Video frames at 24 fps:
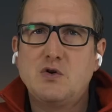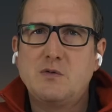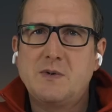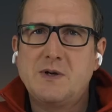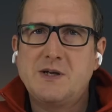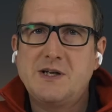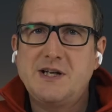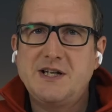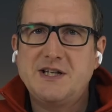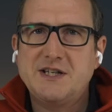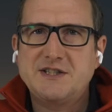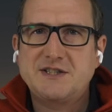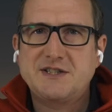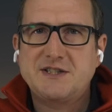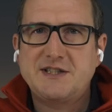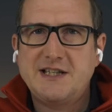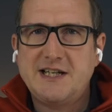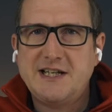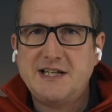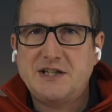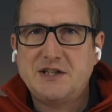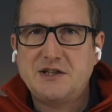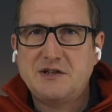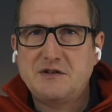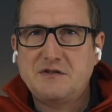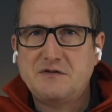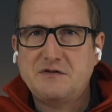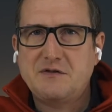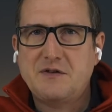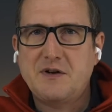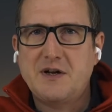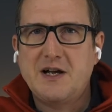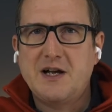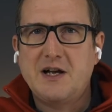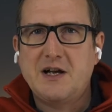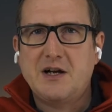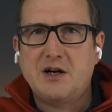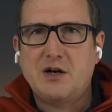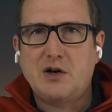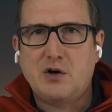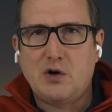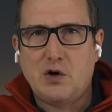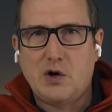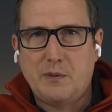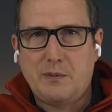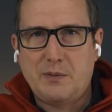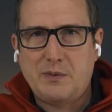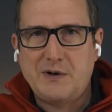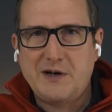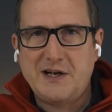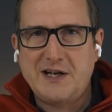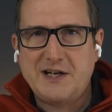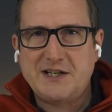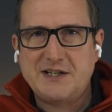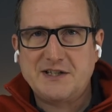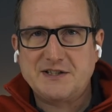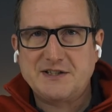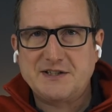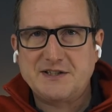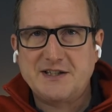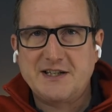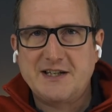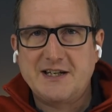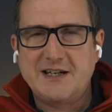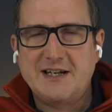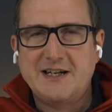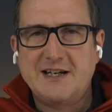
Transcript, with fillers: Kubernetes native uh, operators